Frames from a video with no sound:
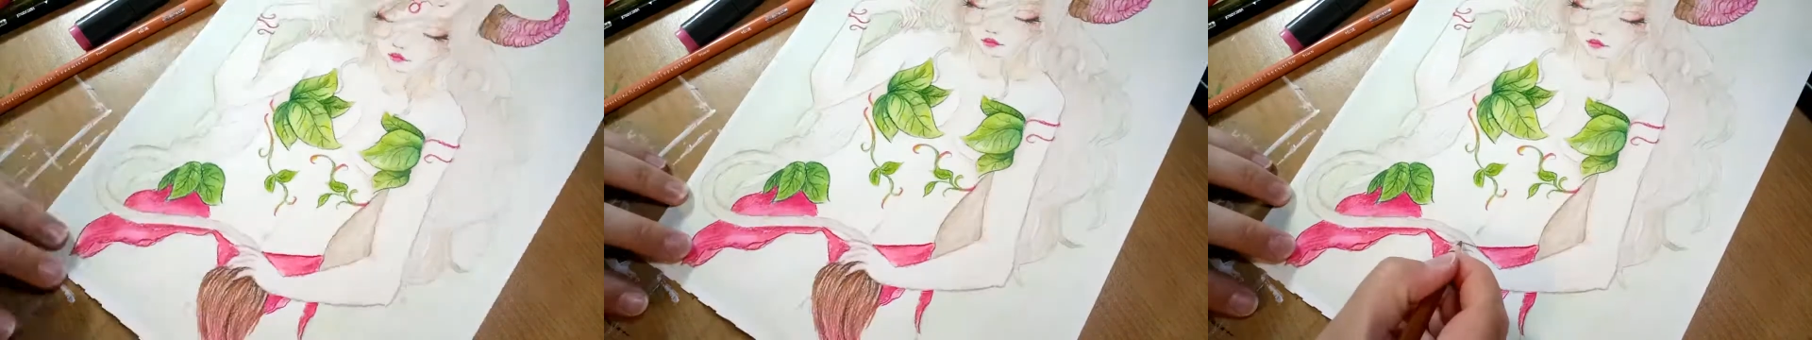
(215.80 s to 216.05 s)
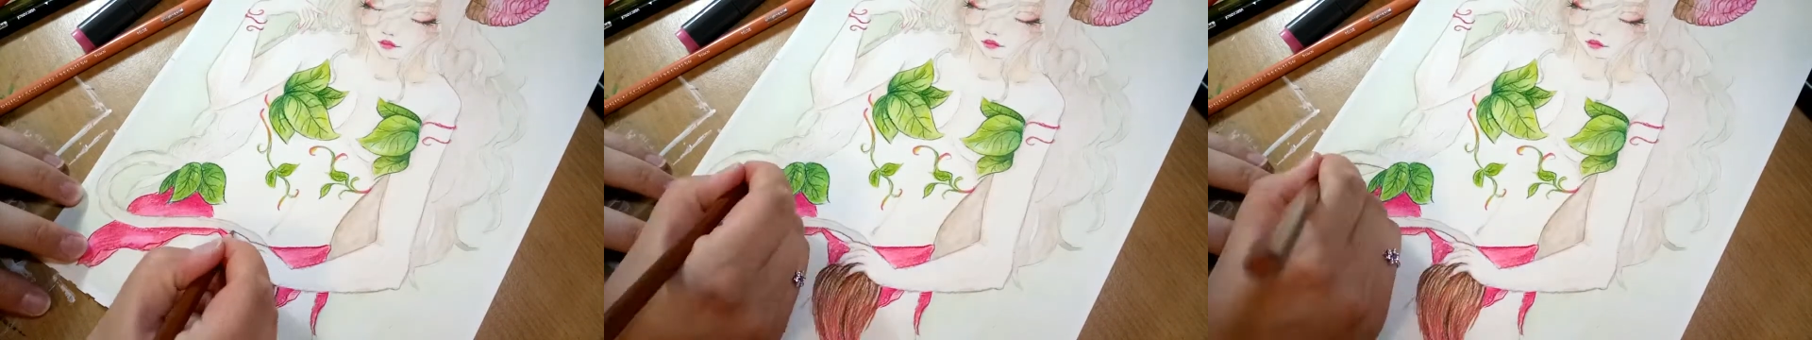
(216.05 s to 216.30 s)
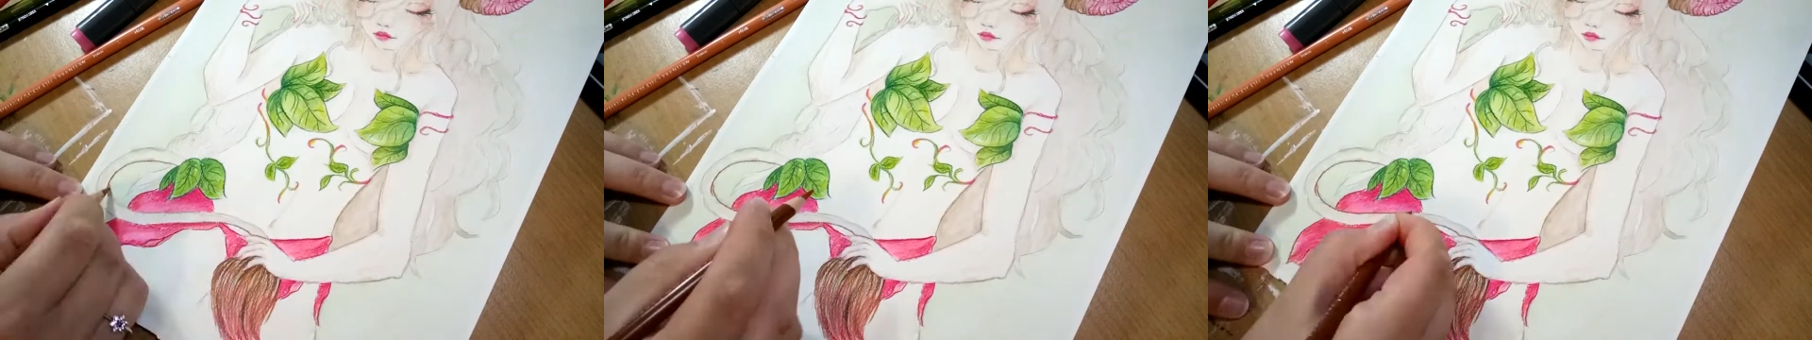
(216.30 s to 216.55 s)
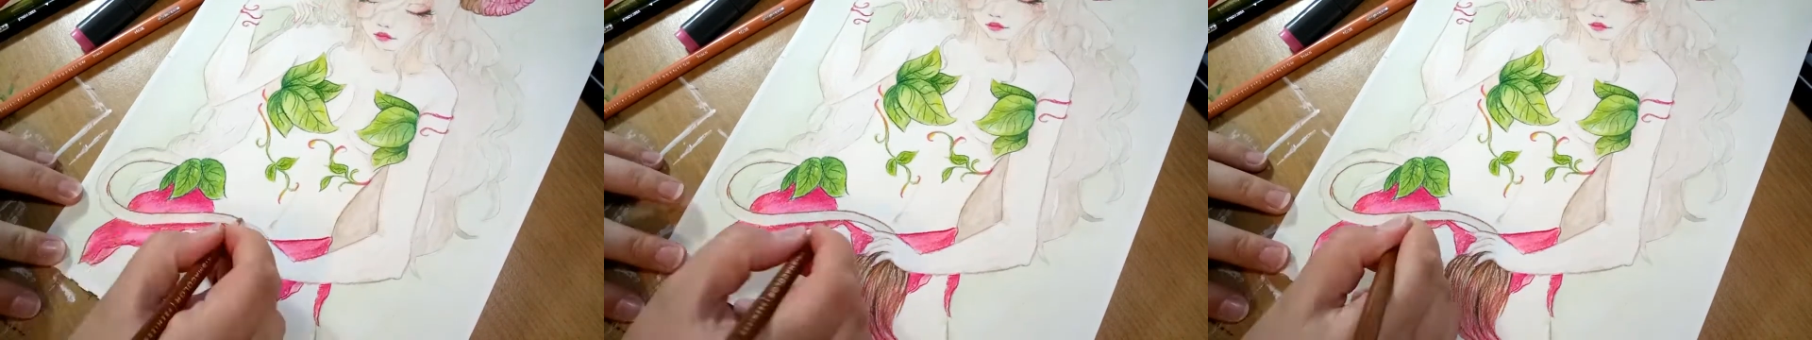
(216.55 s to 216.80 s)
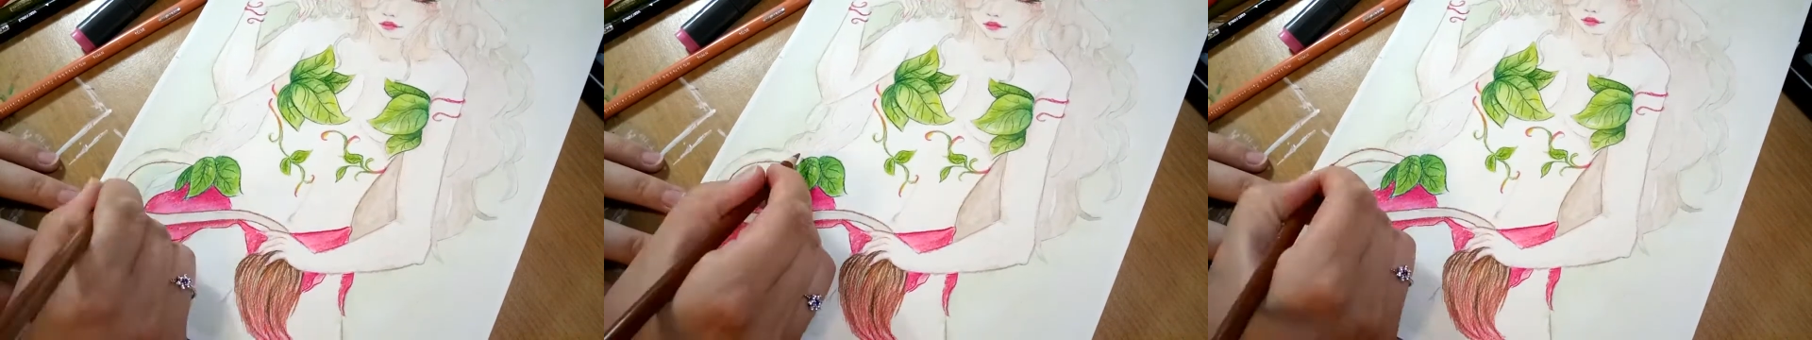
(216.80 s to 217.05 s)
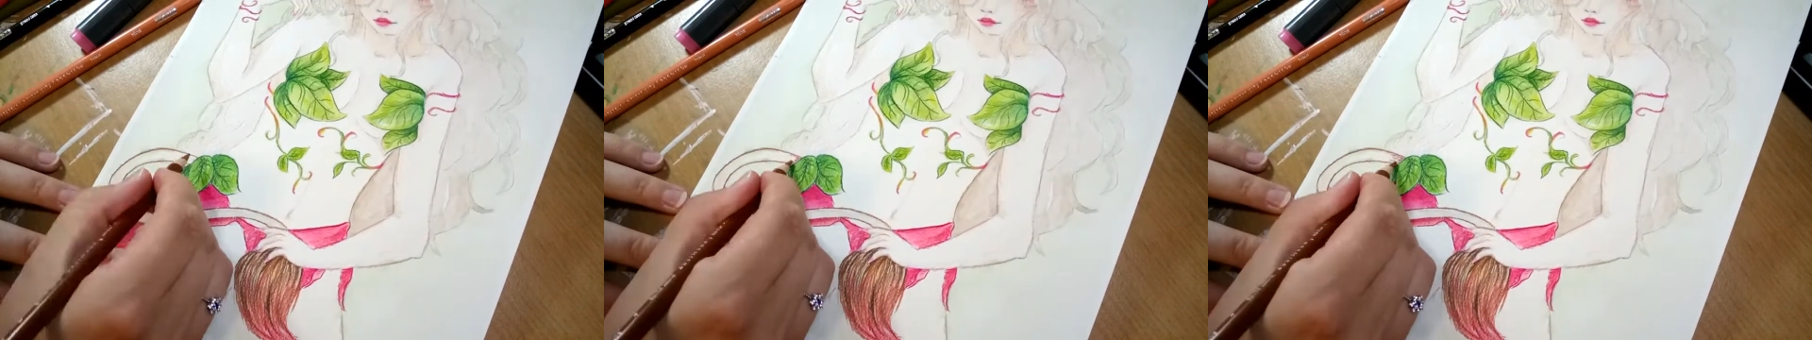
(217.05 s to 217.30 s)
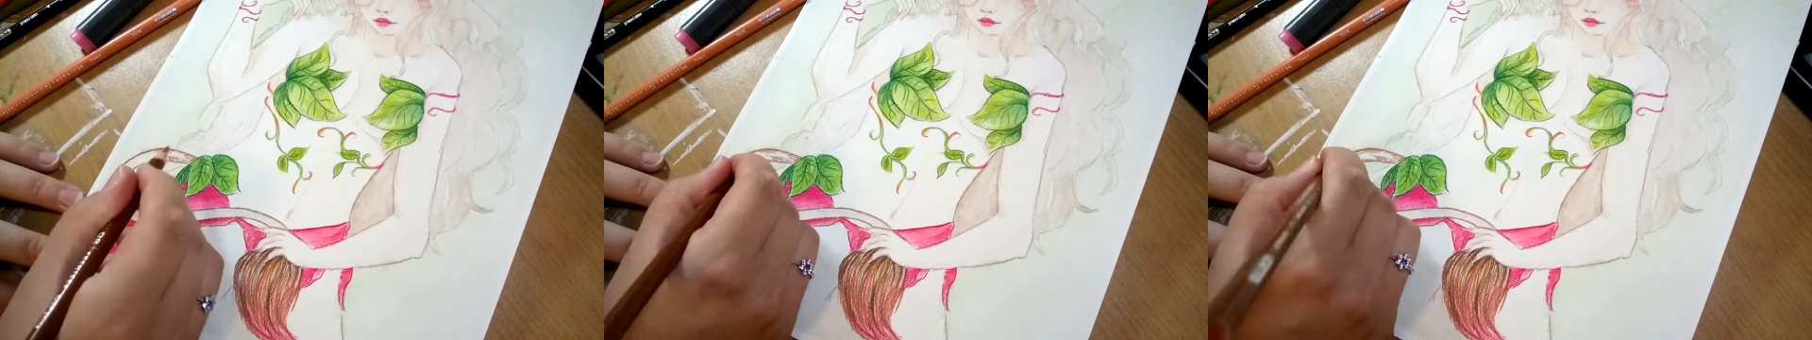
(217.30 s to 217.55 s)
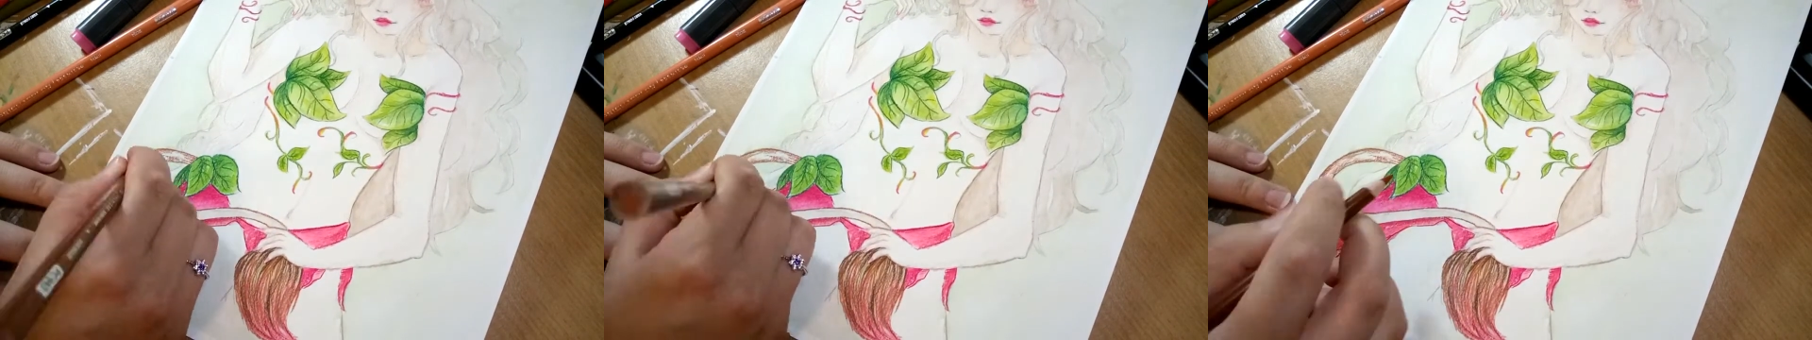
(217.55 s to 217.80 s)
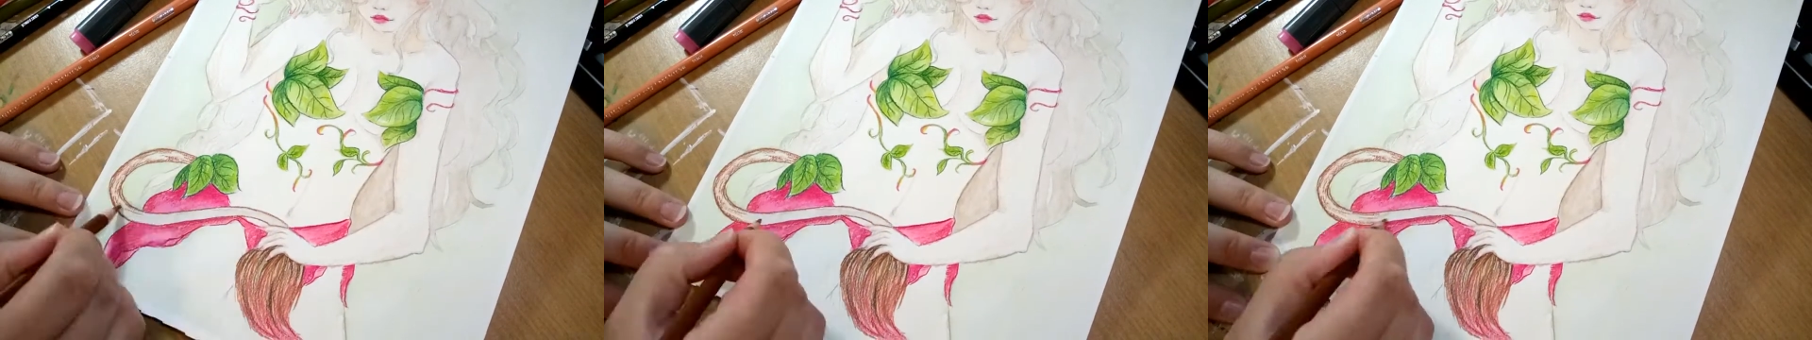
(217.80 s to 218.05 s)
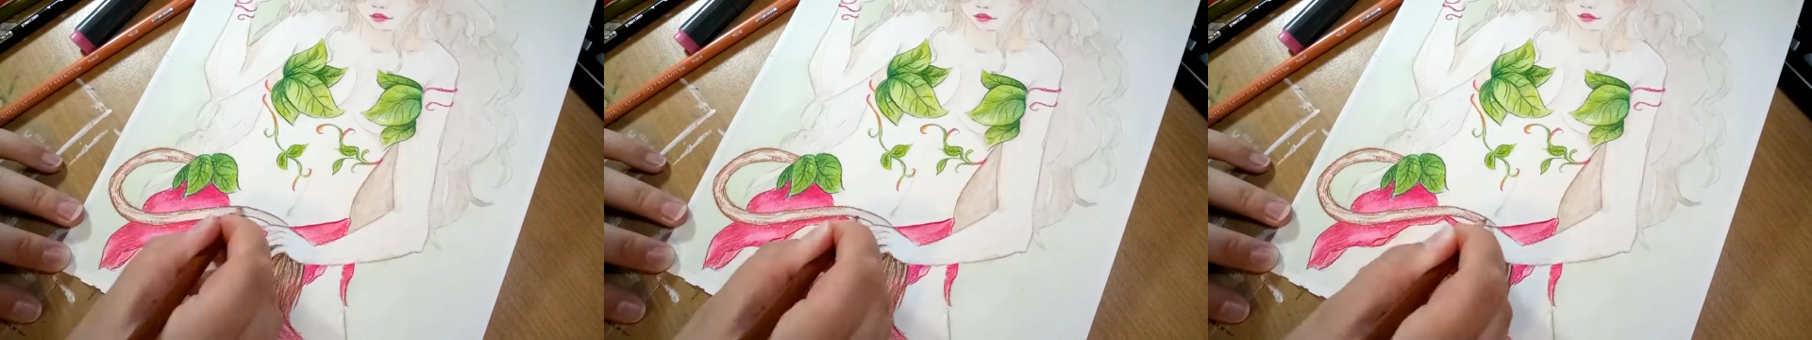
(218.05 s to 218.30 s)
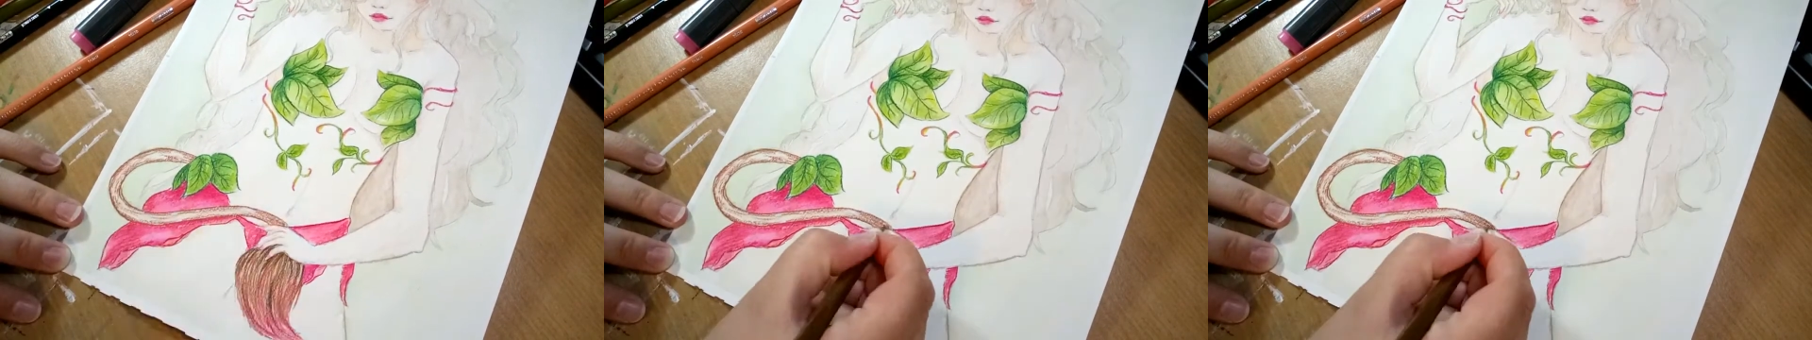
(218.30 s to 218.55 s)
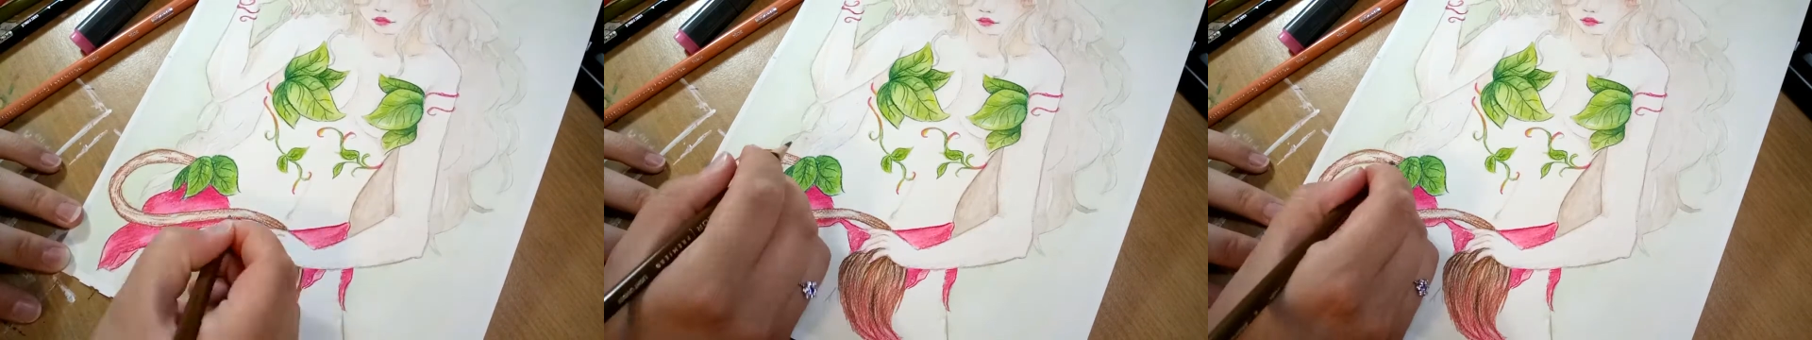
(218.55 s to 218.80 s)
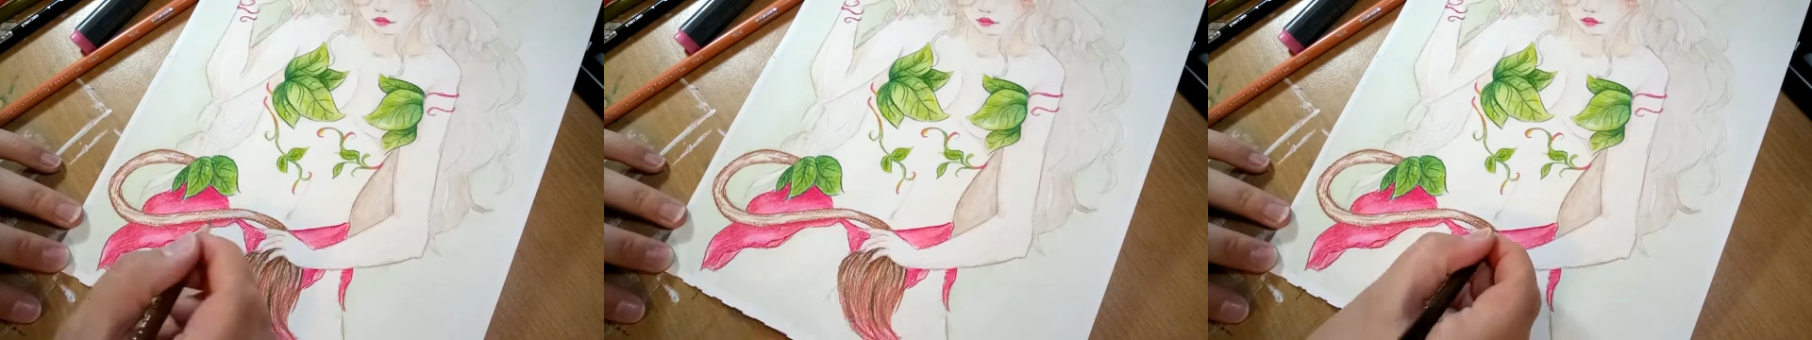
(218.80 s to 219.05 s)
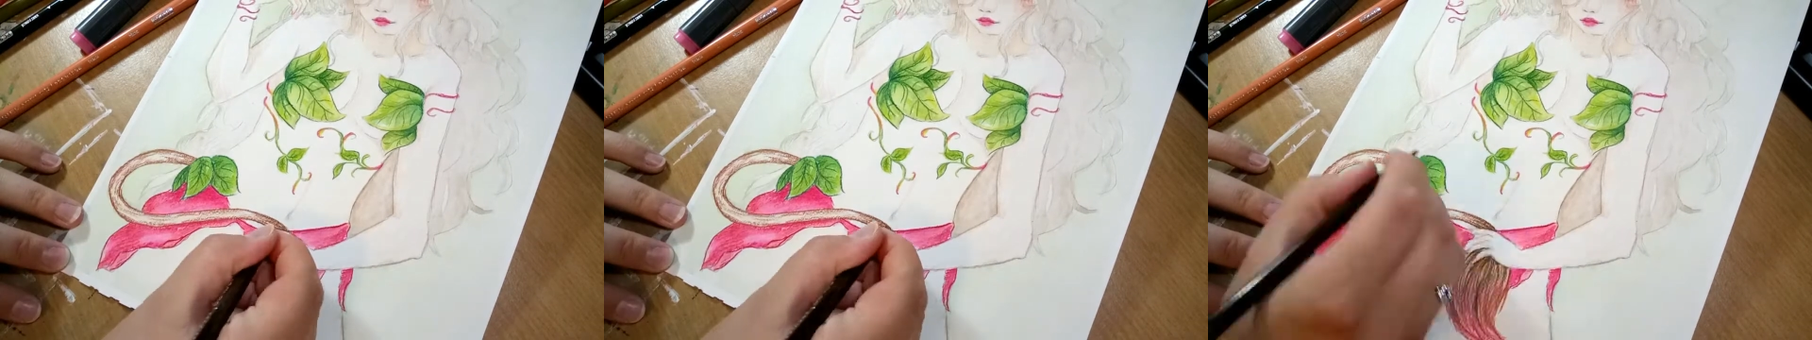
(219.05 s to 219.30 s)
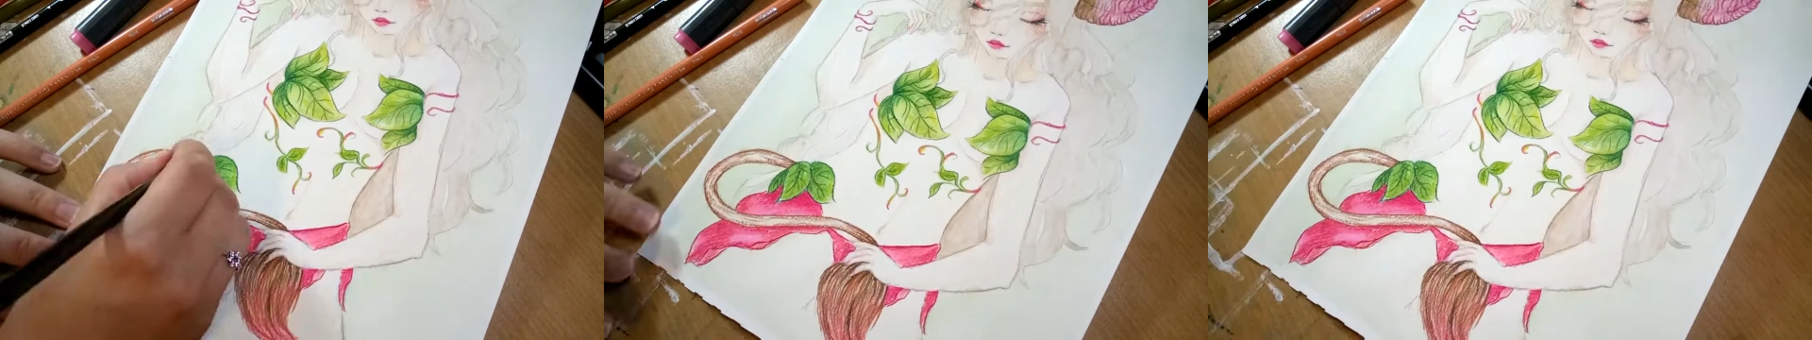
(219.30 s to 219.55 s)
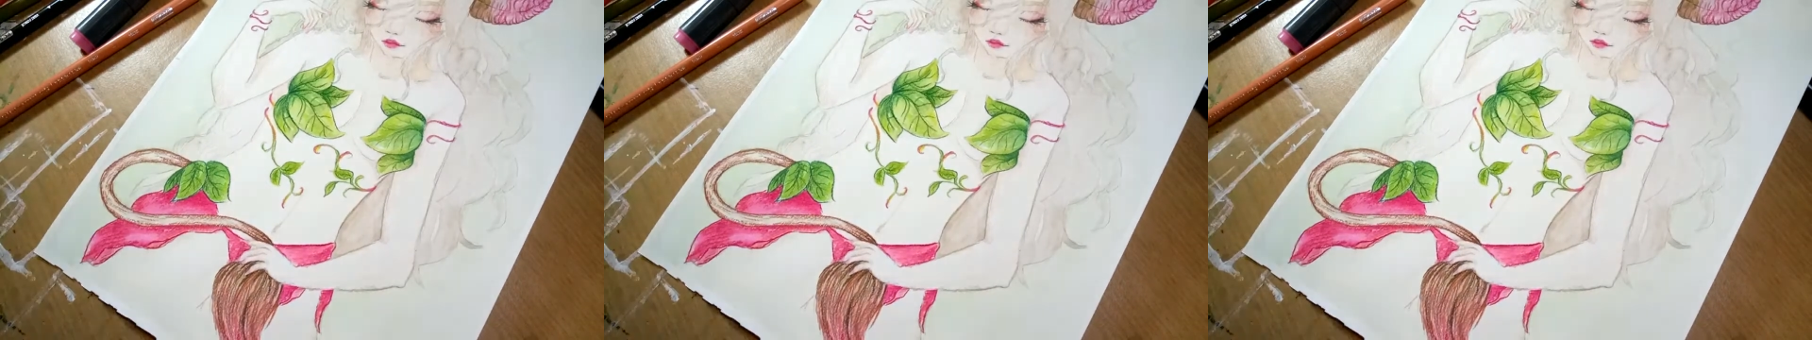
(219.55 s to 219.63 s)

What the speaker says: No face is visible, so there are no lips to read.